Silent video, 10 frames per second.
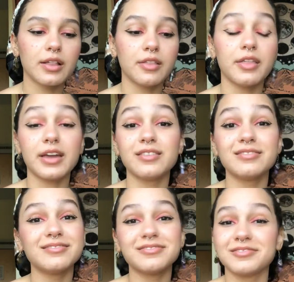then
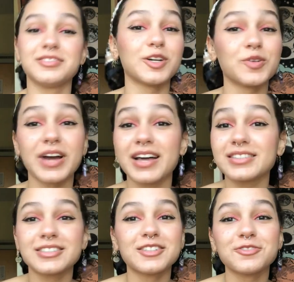
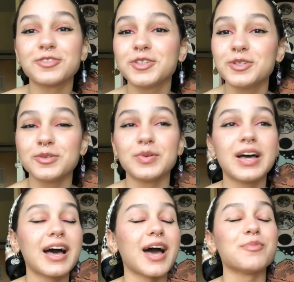congrats, good for you.
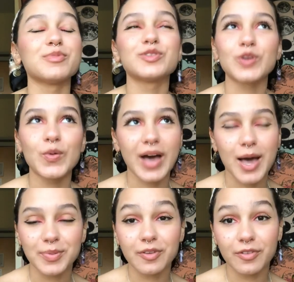I'm so
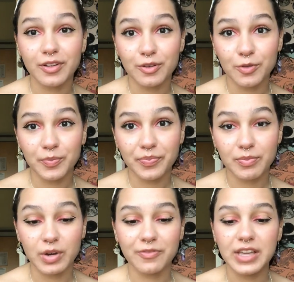happy for you.
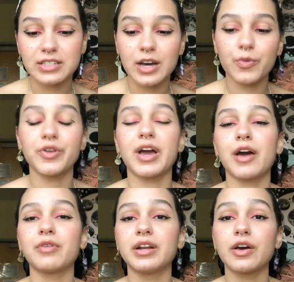But if that's not where you're at
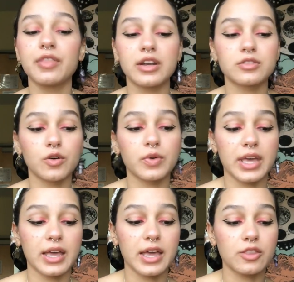right now, that is
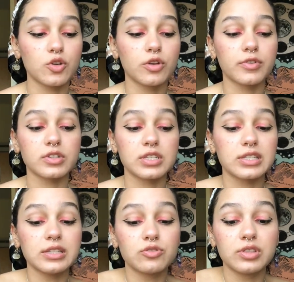okay. And the universe is
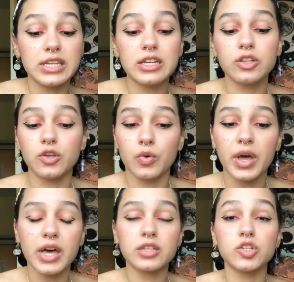leading you
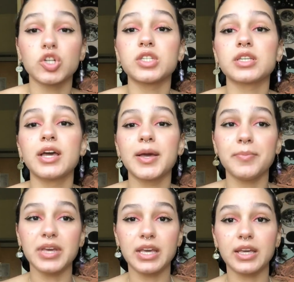to just
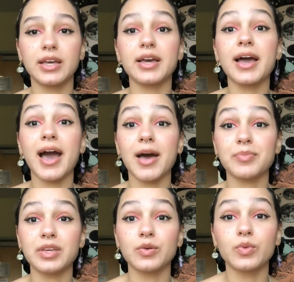being
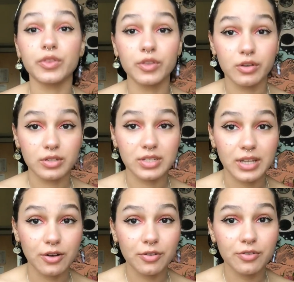happy with
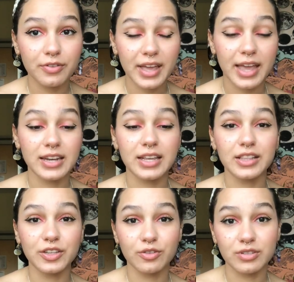yourself and
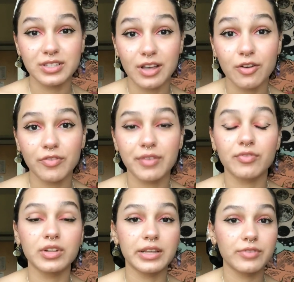healing yourself and
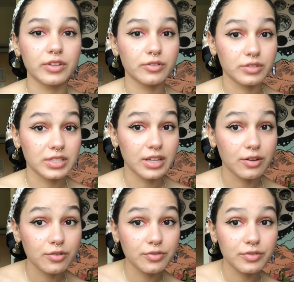forgiving yourself.